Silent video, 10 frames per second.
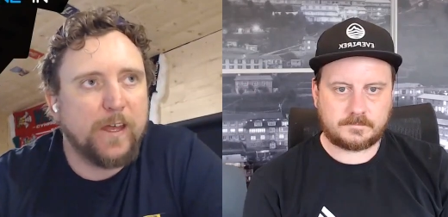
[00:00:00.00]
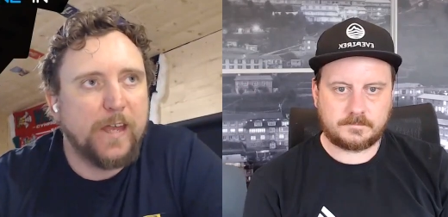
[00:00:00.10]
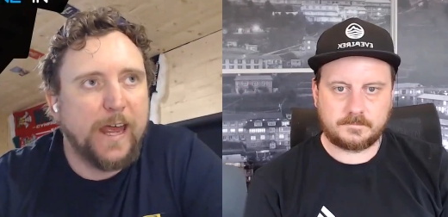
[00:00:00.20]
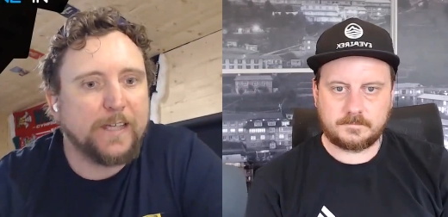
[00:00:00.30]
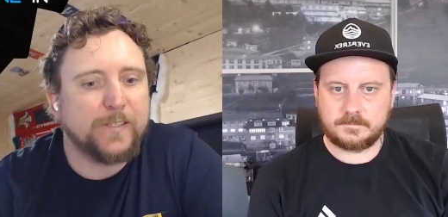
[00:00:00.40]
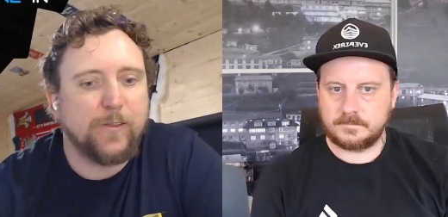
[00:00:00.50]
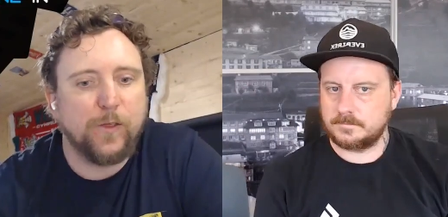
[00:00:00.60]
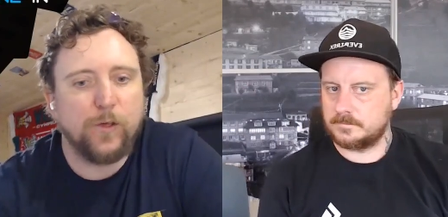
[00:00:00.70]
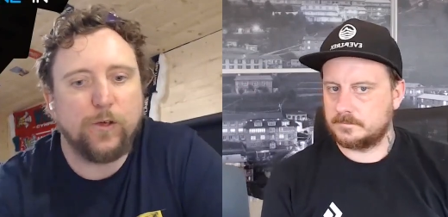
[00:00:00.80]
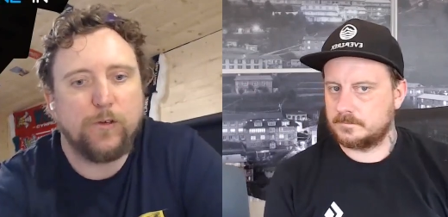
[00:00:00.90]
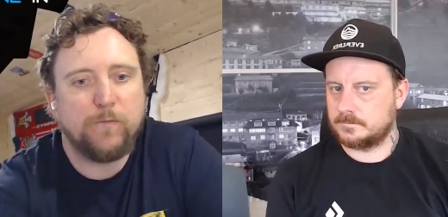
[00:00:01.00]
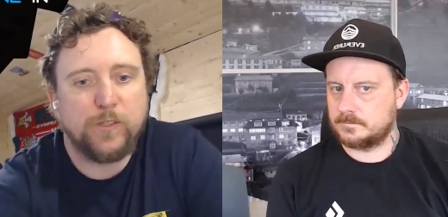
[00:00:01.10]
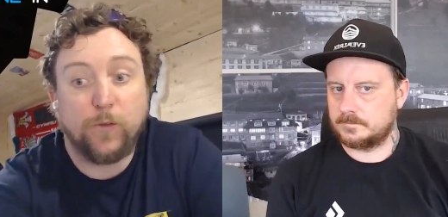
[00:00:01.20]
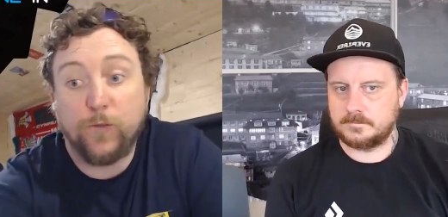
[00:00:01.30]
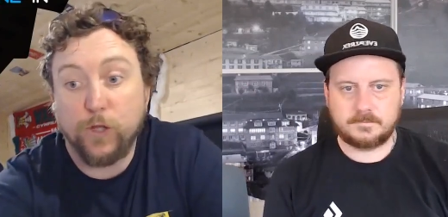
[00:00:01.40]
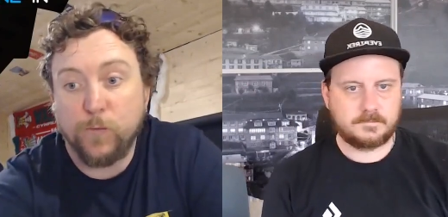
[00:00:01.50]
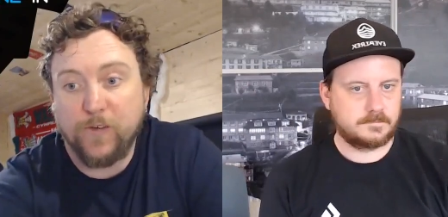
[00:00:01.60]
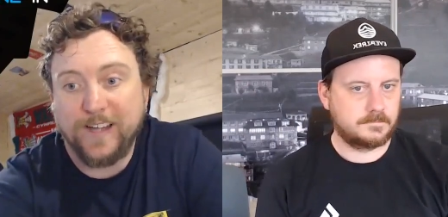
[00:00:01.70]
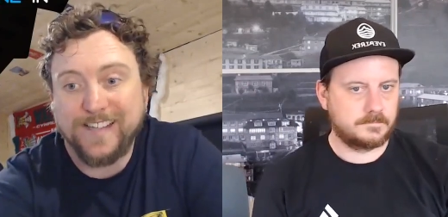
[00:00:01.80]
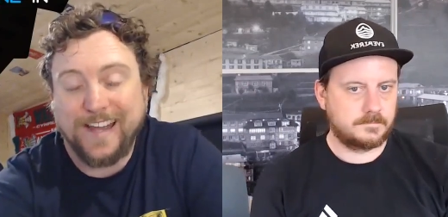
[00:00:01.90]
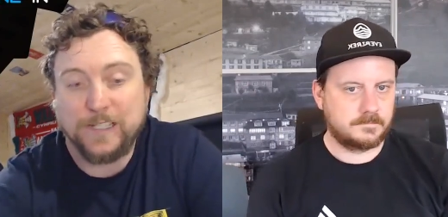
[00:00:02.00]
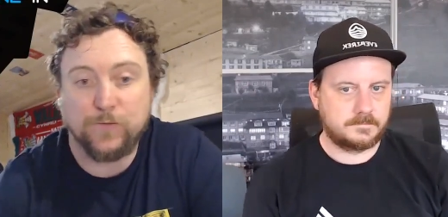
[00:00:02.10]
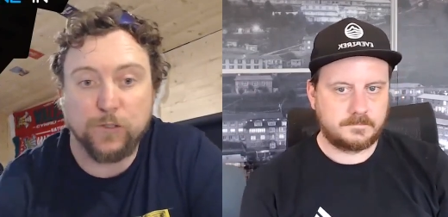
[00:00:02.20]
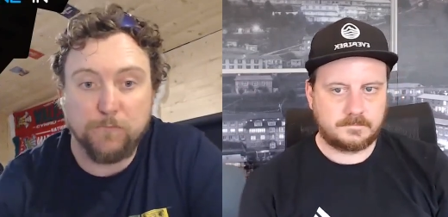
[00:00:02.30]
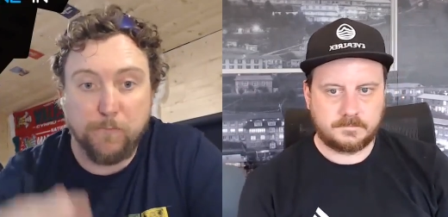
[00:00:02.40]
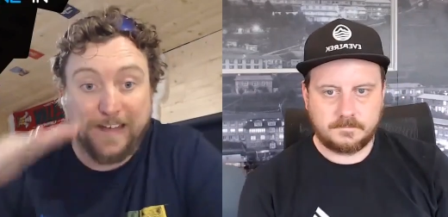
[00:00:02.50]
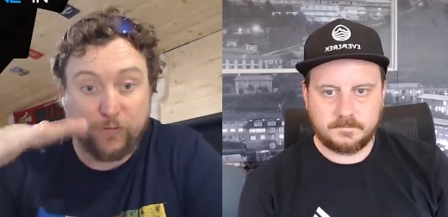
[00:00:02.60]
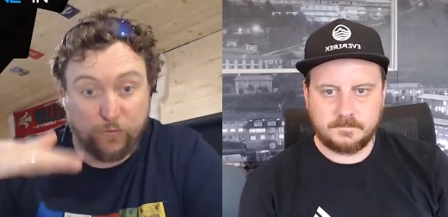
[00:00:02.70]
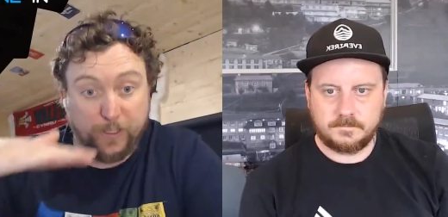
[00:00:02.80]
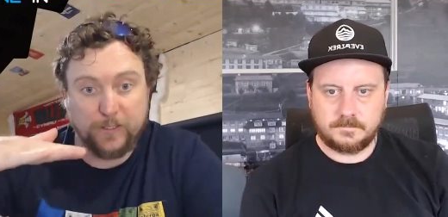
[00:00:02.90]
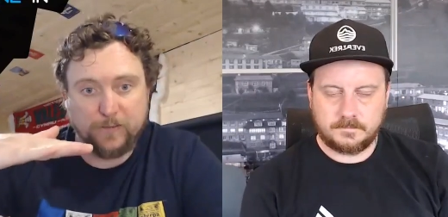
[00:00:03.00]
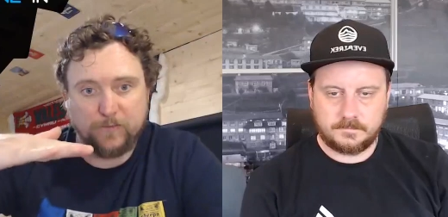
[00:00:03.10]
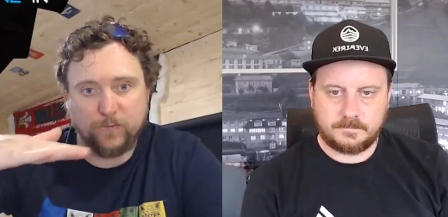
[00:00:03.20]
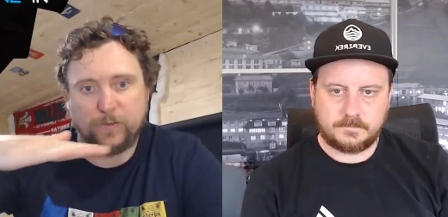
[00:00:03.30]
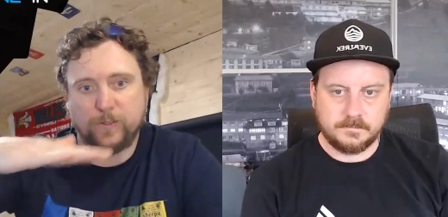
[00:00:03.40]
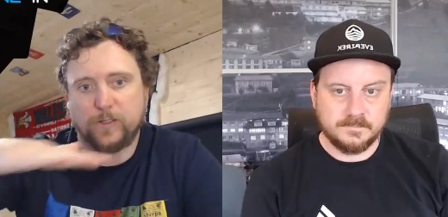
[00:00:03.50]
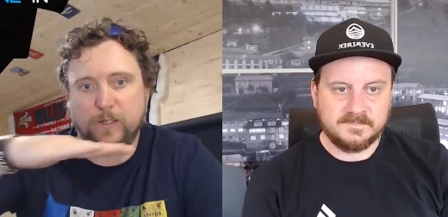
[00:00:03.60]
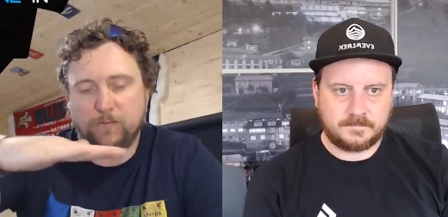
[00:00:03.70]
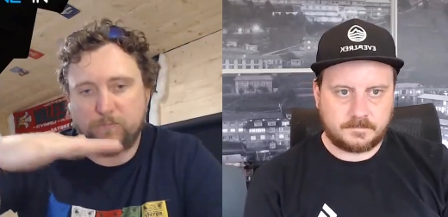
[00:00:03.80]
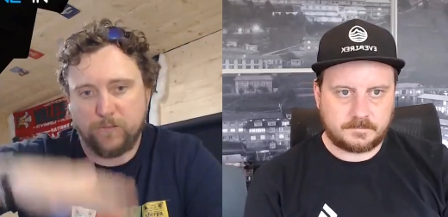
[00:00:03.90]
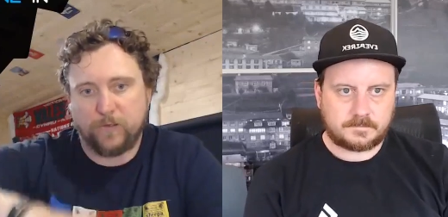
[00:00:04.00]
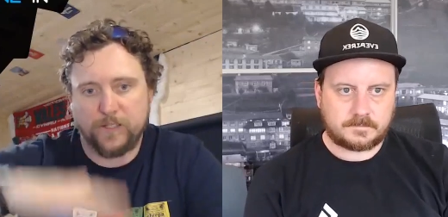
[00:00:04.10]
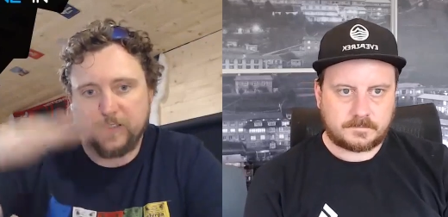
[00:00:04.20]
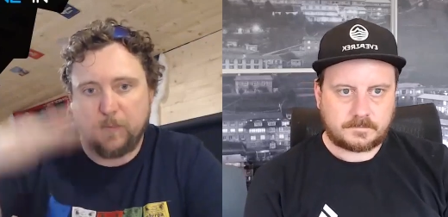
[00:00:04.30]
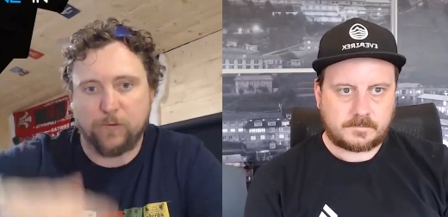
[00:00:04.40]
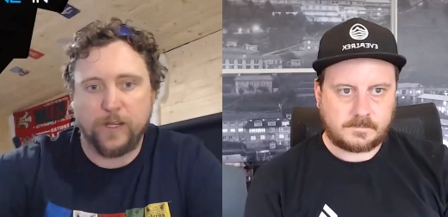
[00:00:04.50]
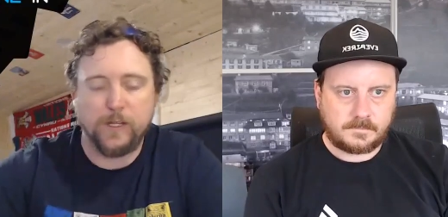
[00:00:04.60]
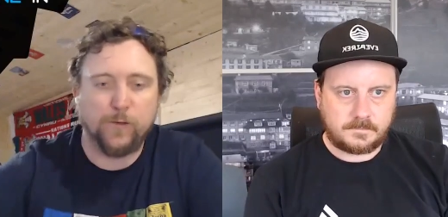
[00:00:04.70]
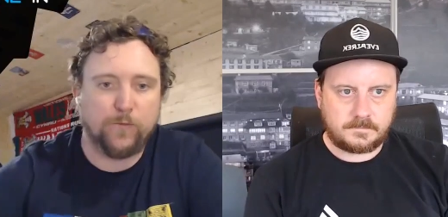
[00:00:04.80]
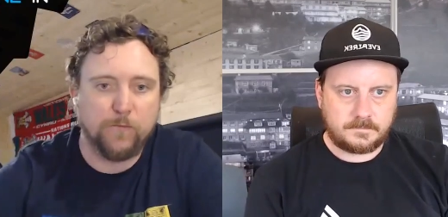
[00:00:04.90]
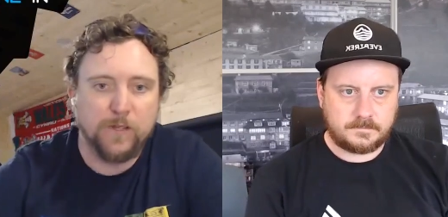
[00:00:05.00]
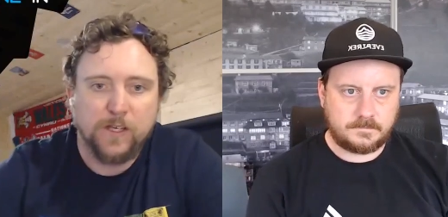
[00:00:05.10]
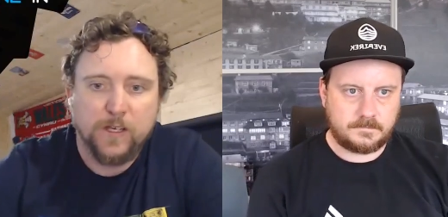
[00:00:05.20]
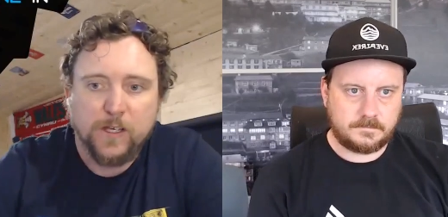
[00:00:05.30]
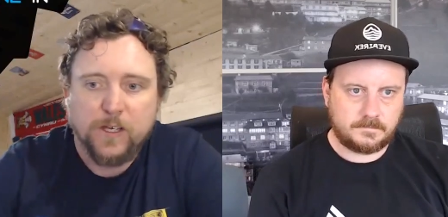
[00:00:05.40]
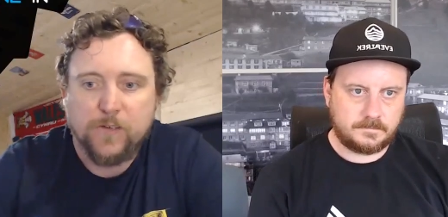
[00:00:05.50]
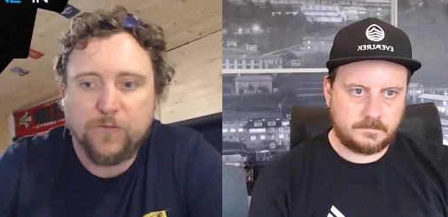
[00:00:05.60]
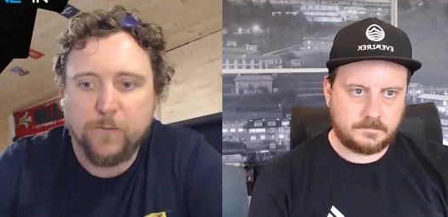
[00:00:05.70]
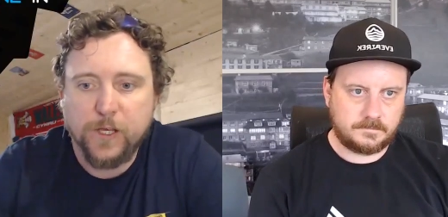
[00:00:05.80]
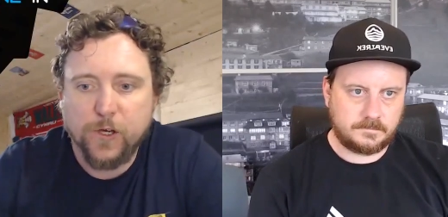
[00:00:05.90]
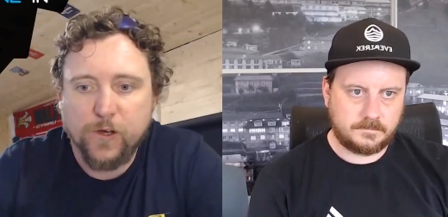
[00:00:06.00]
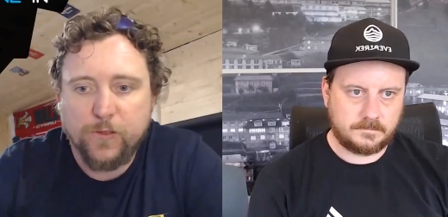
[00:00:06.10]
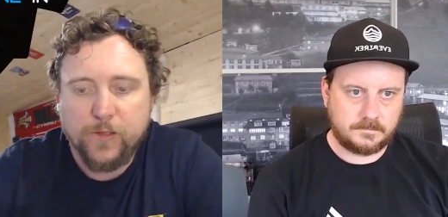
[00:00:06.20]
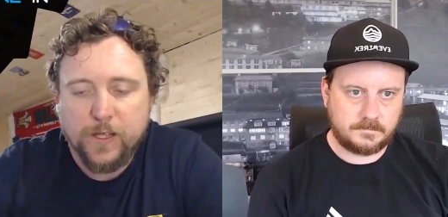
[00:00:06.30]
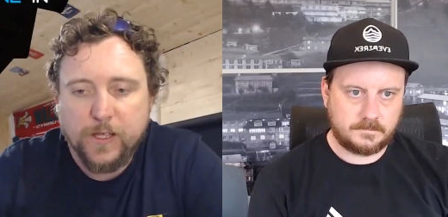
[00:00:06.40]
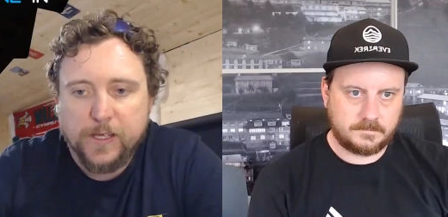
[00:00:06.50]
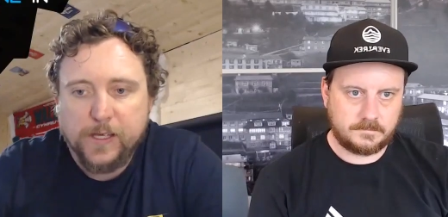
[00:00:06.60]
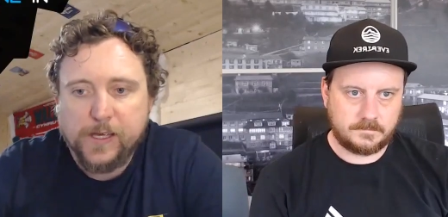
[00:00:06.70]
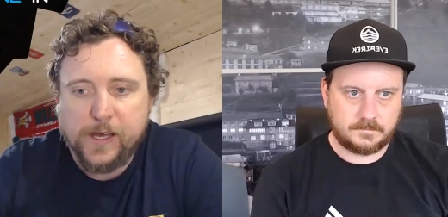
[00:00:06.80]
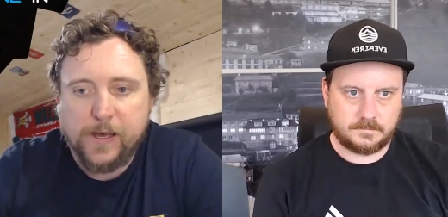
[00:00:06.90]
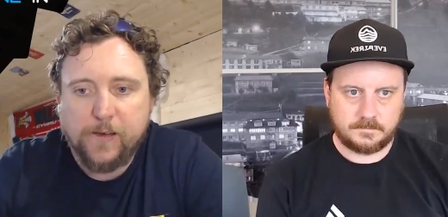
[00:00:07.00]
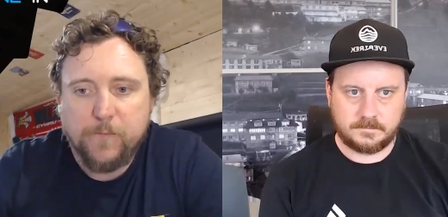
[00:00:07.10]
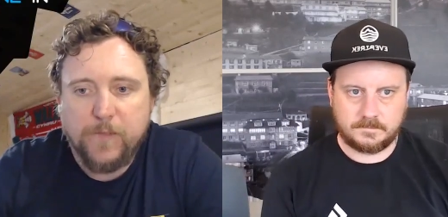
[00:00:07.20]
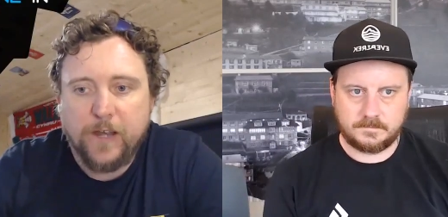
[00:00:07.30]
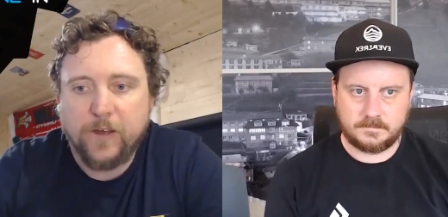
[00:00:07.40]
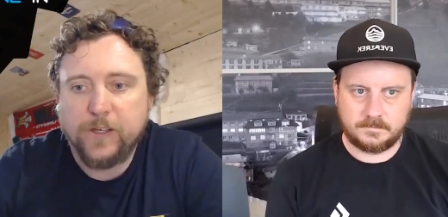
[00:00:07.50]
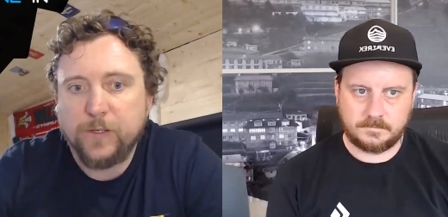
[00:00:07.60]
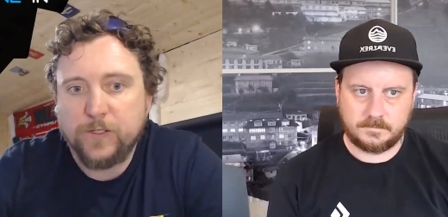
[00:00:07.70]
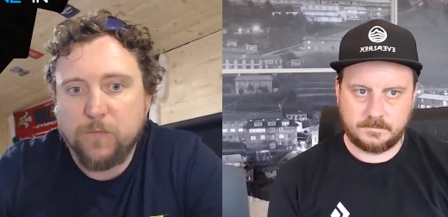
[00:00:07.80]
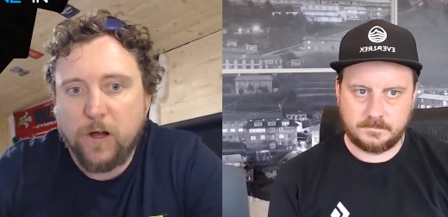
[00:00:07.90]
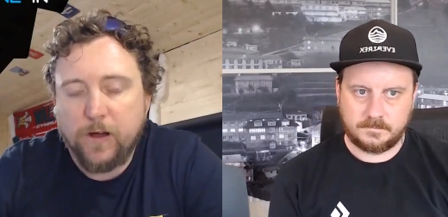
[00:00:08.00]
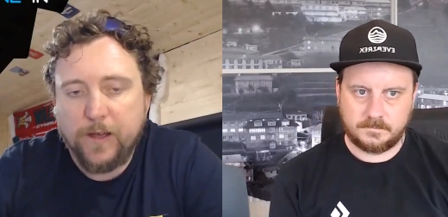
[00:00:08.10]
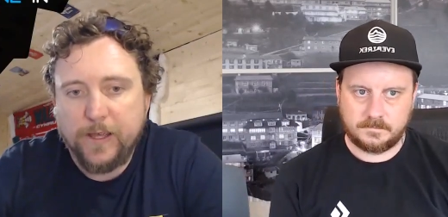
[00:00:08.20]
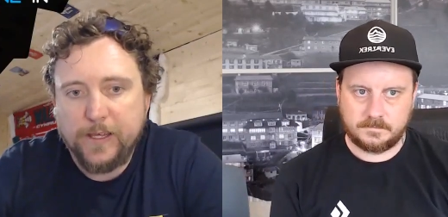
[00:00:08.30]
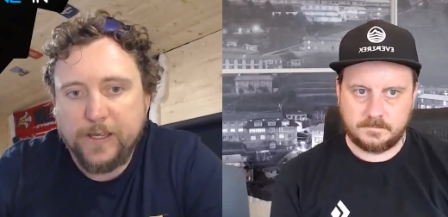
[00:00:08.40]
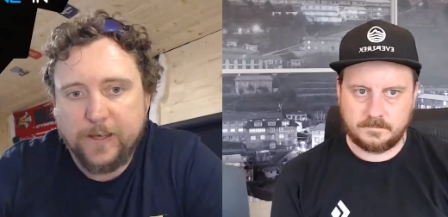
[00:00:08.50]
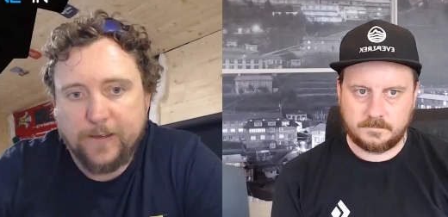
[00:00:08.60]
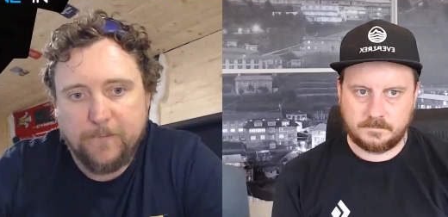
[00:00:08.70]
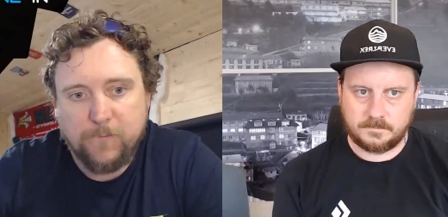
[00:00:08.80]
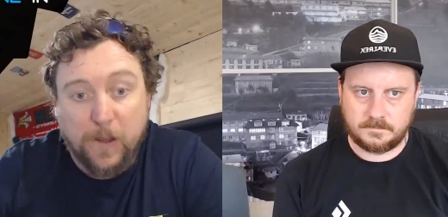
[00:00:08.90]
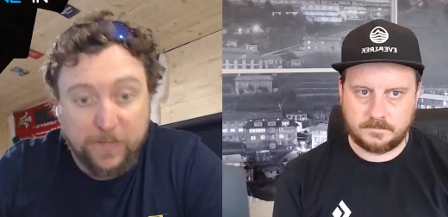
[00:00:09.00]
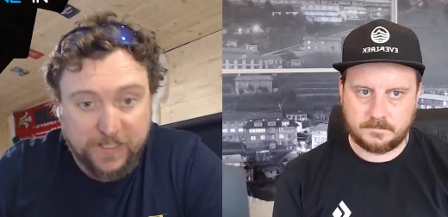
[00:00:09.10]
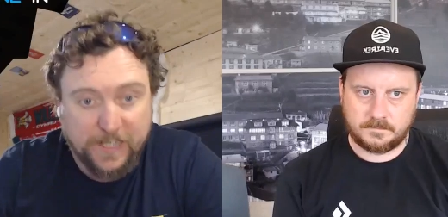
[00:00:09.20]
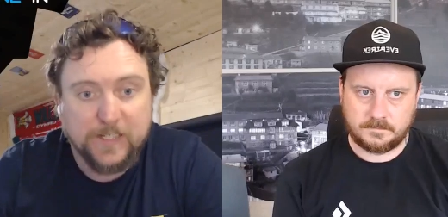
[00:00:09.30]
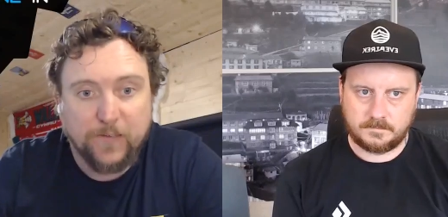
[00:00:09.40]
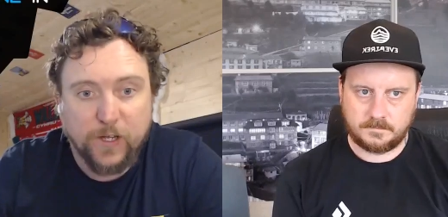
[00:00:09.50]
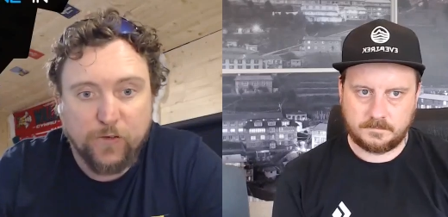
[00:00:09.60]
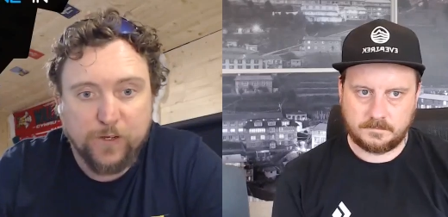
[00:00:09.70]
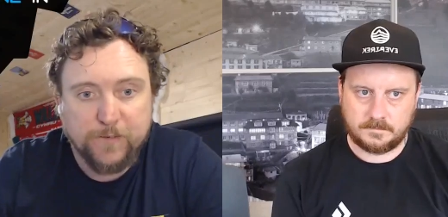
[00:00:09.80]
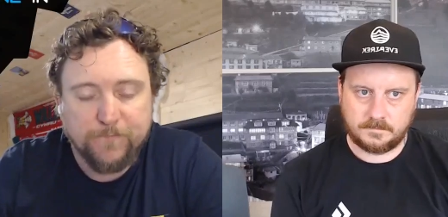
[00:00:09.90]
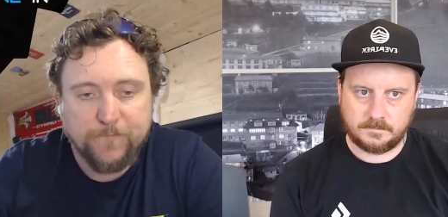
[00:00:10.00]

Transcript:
Speaker 1: an X-Therm, so Thermarest X-Therm mattress, which was you know obviously separate you from from the earth um, then I used my um, Rabbit 700,